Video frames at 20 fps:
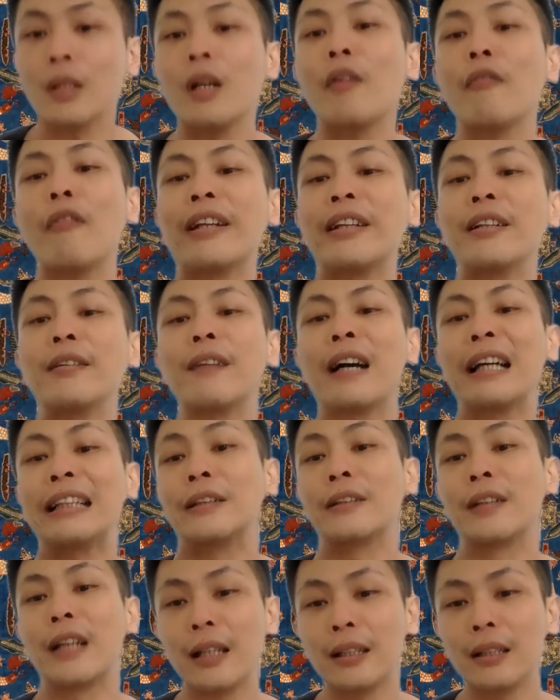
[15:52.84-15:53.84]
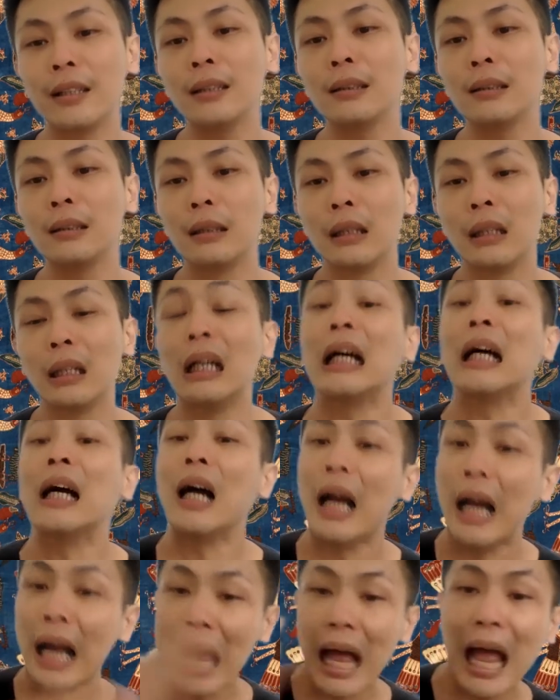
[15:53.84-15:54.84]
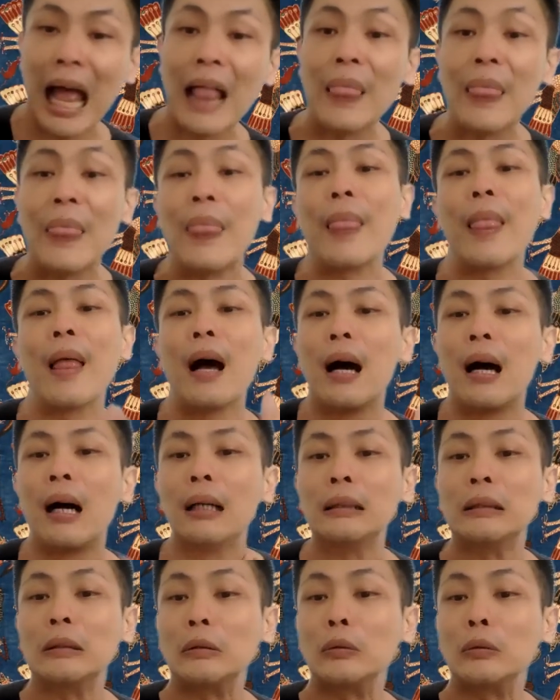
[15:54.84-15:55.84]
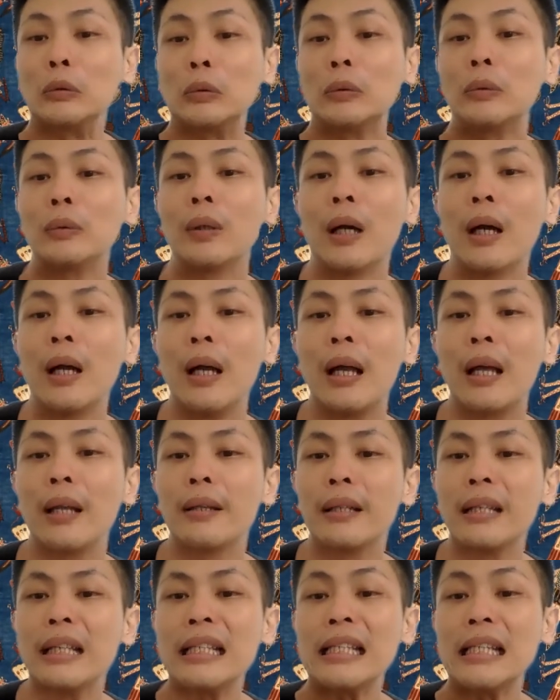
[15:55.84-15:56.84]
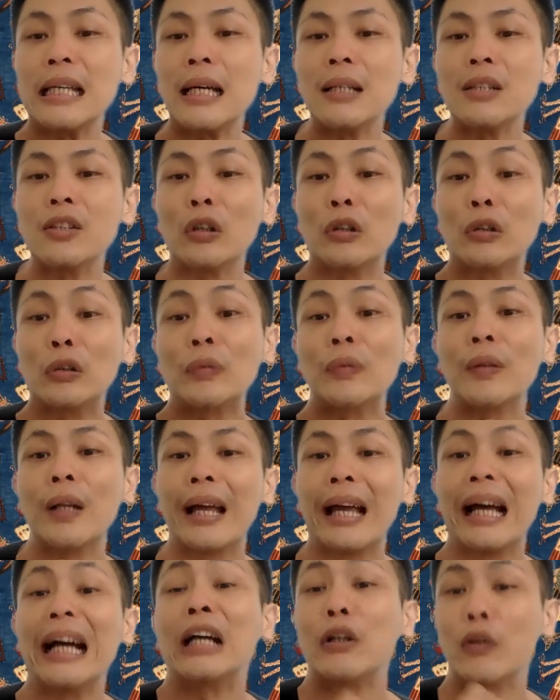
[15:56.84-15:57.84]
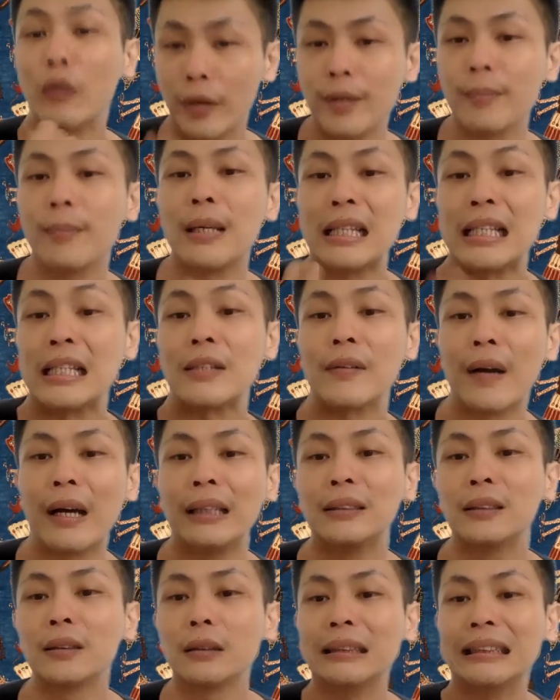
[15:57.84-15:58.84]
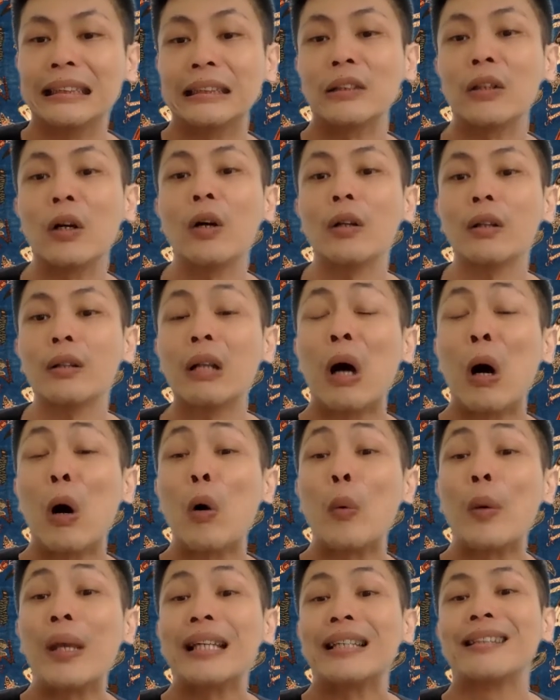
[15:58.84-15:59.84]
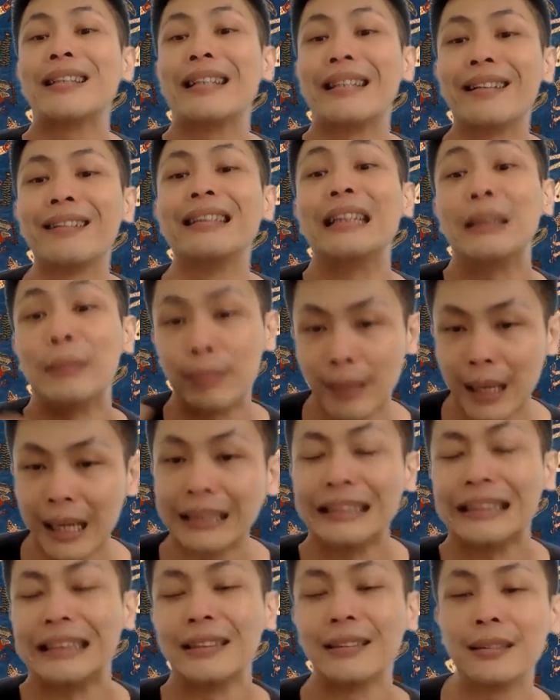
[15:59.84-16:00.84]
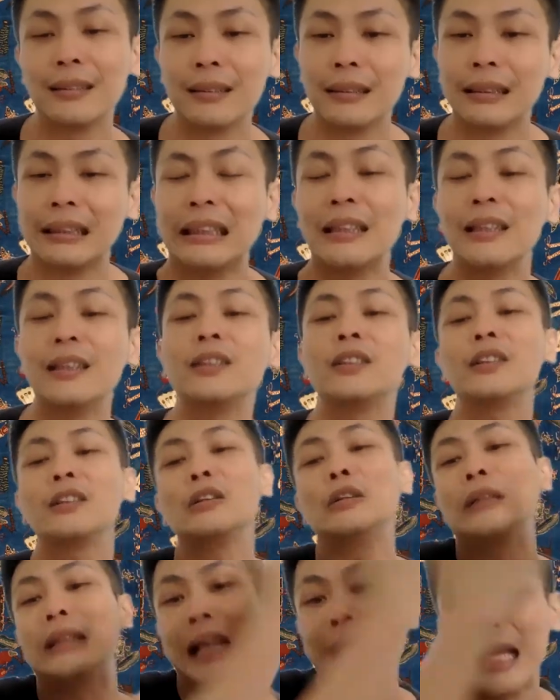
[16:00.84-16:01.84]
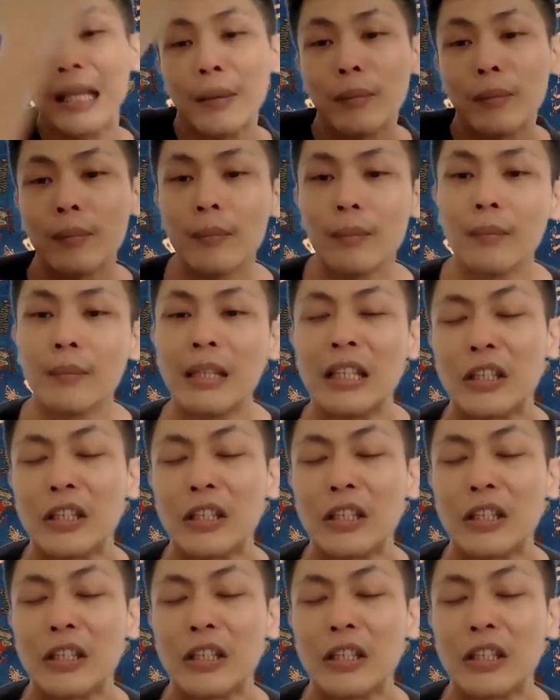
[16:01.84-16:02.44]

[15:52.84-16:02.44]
ratified together. And these are sort of like agreements, right? So they're not always legally binding. It needs to then be